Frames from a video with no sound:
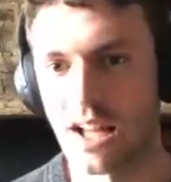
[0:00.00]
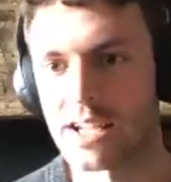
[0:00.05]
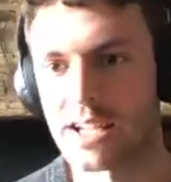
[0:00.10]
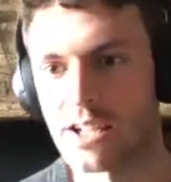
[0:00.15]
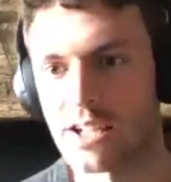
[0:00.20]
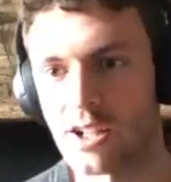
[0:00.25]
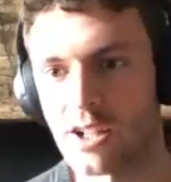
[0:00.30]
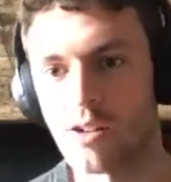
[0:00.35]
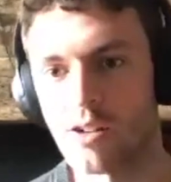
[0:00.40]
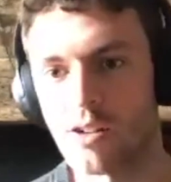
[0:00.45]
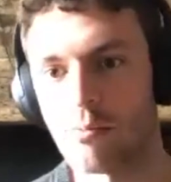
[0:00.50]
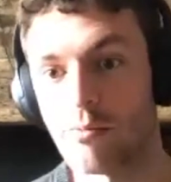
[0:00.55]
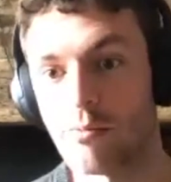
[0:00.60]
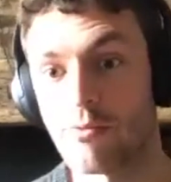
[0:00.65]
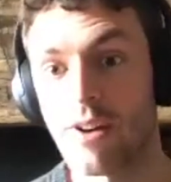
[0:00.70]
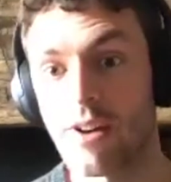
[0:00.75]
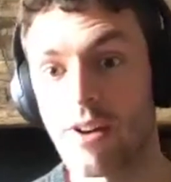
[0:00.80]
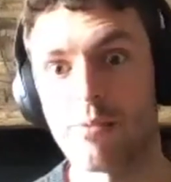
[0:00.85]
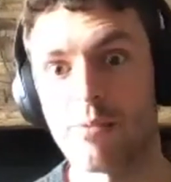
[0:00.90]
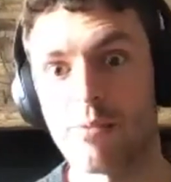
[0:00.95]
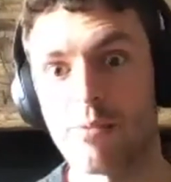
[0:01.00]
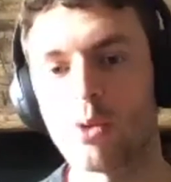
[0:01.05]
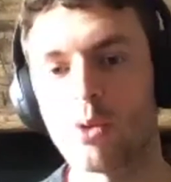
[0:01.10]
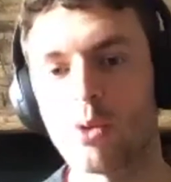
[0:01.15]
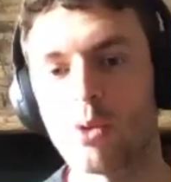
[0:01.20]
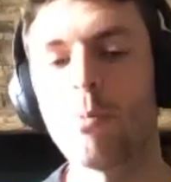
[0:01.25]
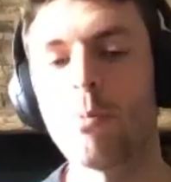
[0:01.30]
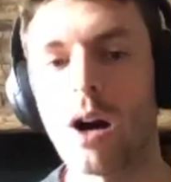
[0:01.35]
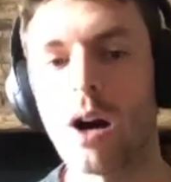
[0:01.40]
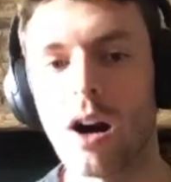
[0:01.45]
a very
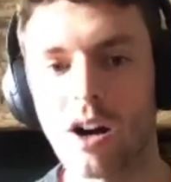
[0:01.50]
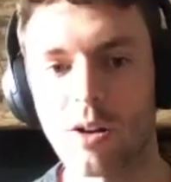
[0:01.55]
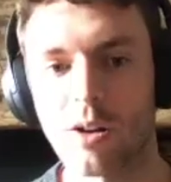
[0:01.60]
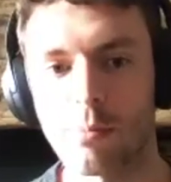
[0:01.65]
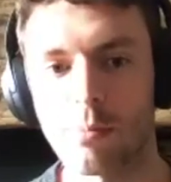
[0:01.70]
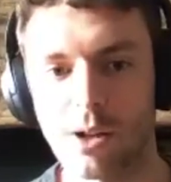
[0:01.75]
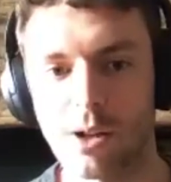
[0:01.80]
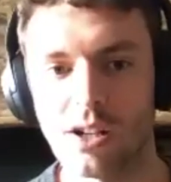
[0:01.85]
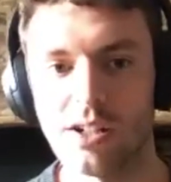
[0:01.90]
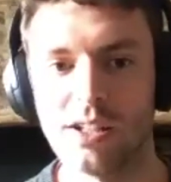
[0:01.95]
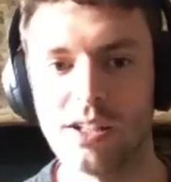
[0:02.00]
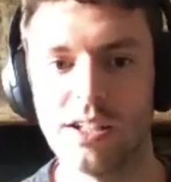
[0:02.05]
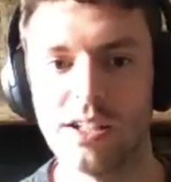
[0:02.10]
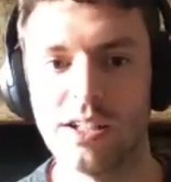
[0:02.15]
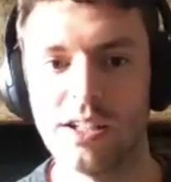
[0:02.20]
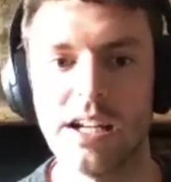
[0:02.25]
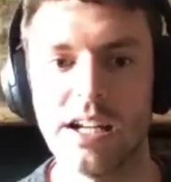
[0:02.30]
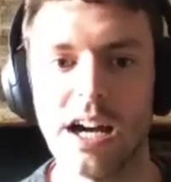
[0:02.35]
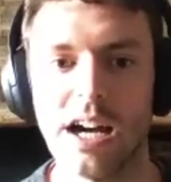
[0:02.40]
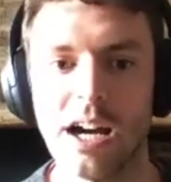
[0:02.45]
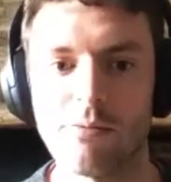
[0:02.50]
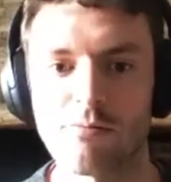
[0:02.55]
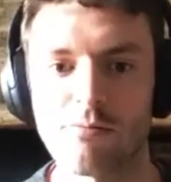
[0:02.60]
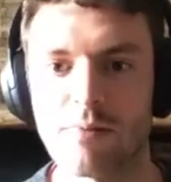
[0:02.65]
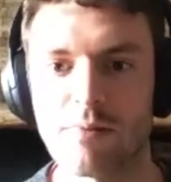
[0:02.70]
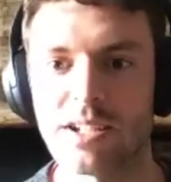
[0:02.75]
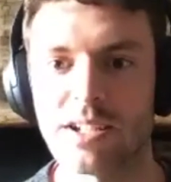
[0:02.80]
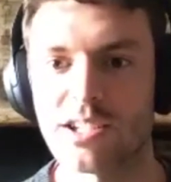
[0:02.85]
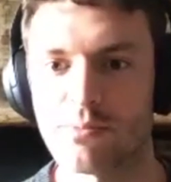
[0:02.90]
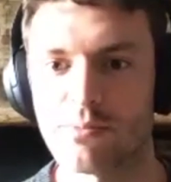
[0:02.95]
ballpark, but
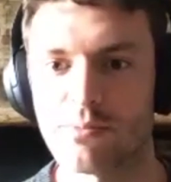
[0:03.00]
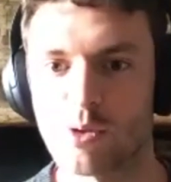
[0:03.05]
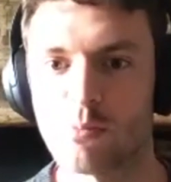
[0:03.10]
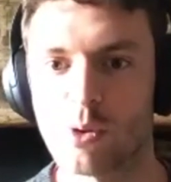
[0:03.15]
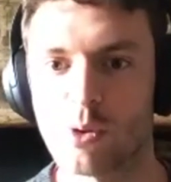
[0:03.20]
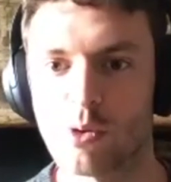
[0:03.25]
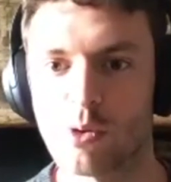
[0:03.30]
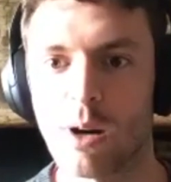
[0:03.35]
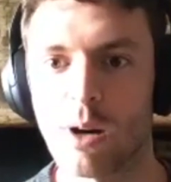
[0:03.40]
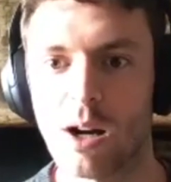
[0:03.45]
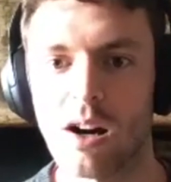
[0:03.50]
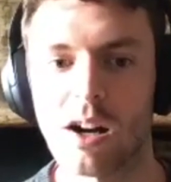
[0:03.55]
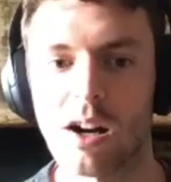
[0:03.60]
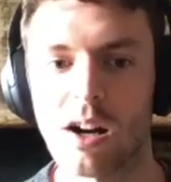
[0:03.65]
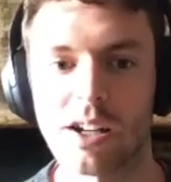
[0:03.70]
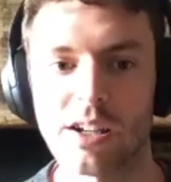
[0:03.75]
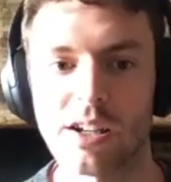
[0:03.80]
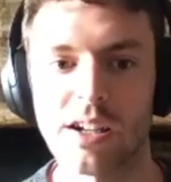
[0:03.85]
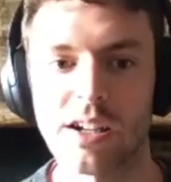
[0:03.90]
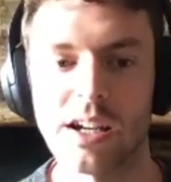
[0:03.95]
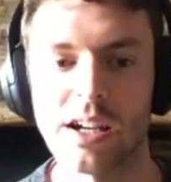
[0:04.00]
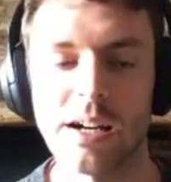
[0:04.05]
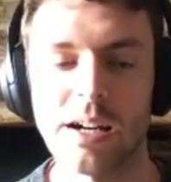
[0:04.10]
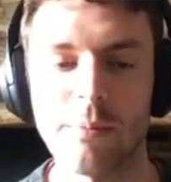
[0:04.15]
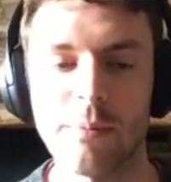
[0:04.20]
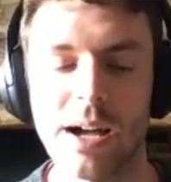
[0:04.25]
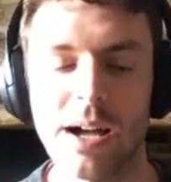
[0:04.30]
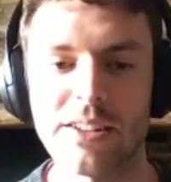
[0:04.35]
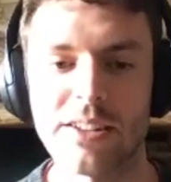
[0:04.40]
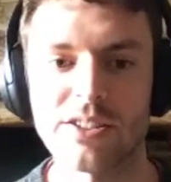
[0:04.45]
reasonable ballpark
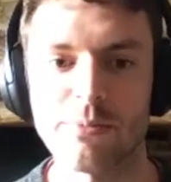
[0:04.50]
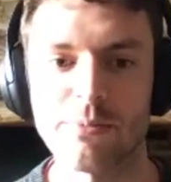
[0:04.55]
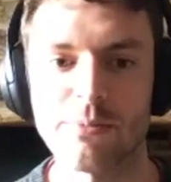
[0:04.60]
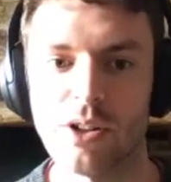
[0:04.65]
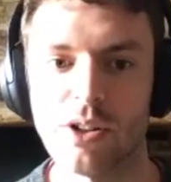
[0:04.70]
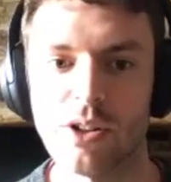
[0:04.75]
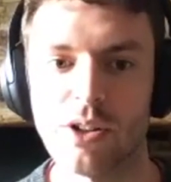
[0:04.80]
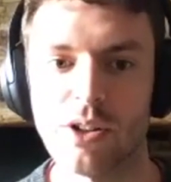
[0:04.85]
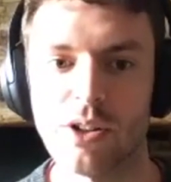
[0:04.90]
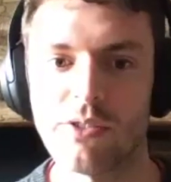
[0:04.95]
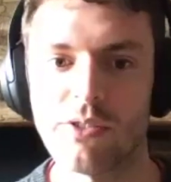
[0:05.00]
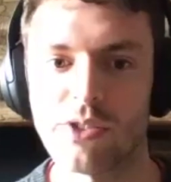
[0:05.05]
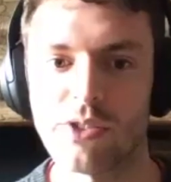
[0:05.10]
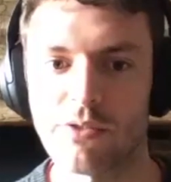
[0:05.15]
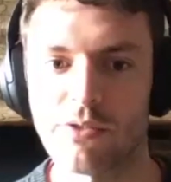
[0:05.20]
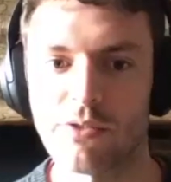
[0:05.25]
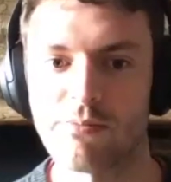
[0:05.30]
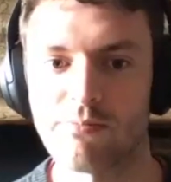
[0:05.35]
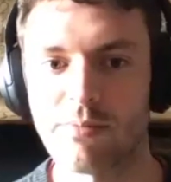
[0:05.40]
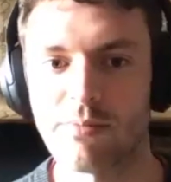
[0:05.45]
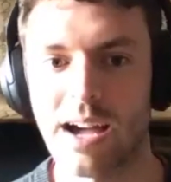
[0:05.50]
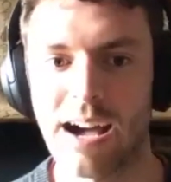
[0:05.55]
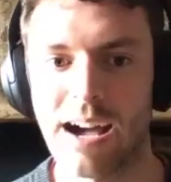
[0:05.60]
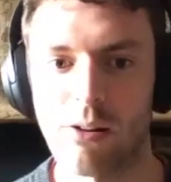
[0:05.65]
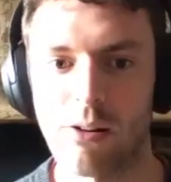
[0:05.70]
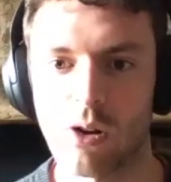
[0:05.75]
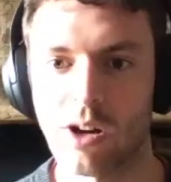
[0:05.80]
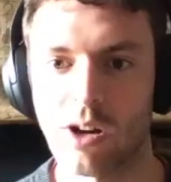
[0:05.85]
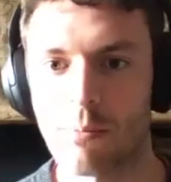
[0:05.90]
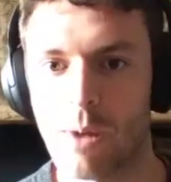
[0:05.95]
estimate of sort of how
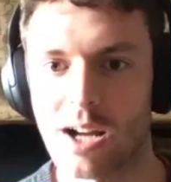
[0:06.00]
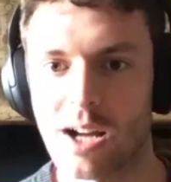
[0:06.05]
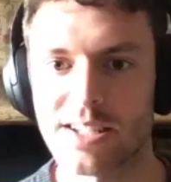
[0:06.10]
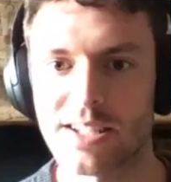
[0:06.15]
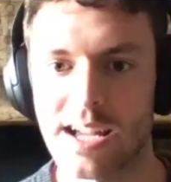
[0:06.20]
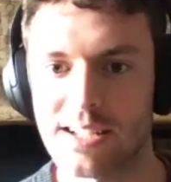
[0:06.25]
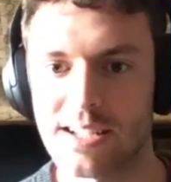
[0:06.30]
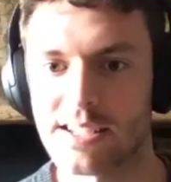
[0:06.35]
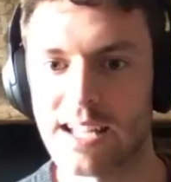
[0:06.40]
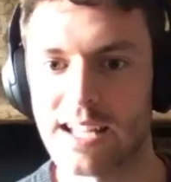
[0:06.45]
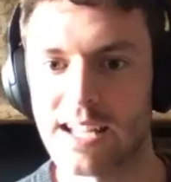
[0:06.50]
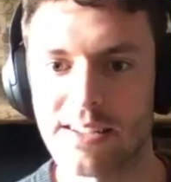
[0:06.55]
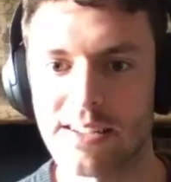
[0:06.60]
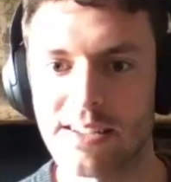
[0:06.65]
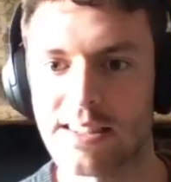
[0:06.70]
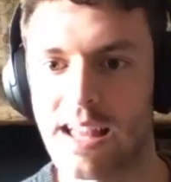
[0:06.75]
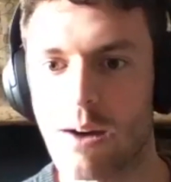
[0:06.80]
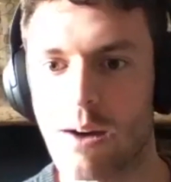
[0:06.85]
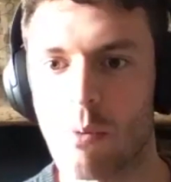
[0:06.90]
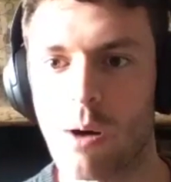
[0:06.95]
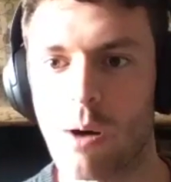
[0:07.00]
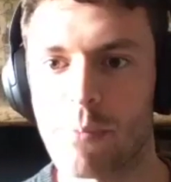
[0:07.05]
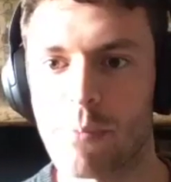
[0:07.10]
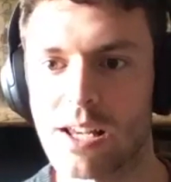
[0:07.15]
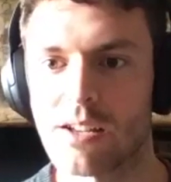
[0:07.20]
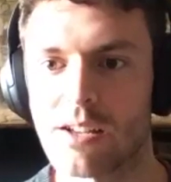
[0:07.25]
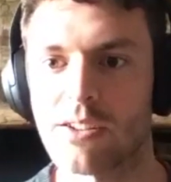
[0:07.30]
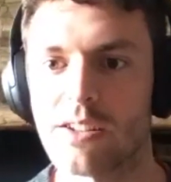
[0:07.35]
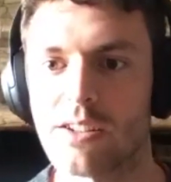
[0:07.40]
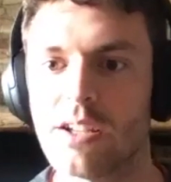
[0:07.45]
long it might take to get to that £1
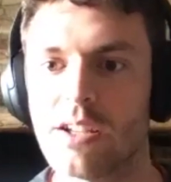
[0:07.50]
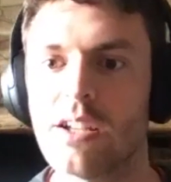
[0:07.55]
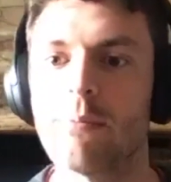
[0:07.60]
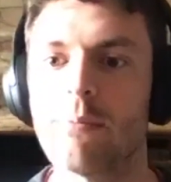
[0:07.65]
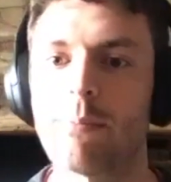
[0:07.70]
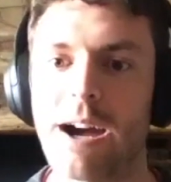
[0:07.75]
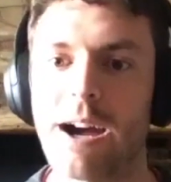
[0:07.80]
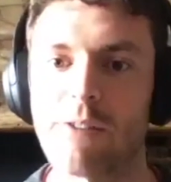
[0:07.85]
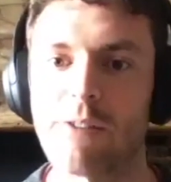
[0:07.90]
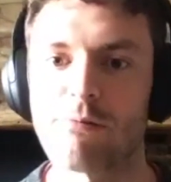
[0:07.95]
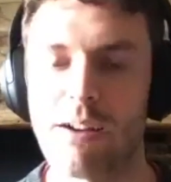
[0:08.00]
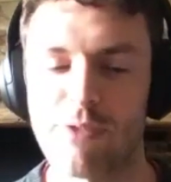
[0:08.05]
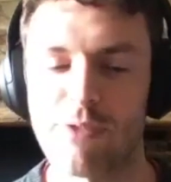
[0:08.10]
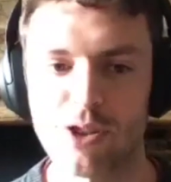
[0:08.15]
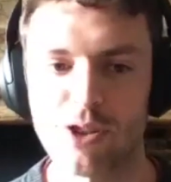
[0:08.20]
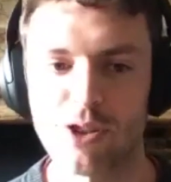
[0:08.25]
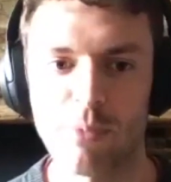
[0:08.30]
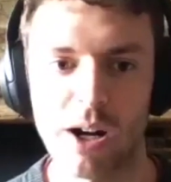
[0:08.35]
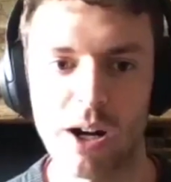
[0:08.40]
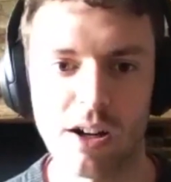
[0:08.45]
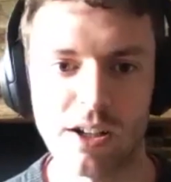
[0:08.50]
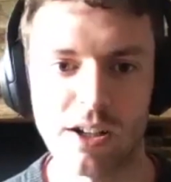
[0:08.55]
million revenue mark.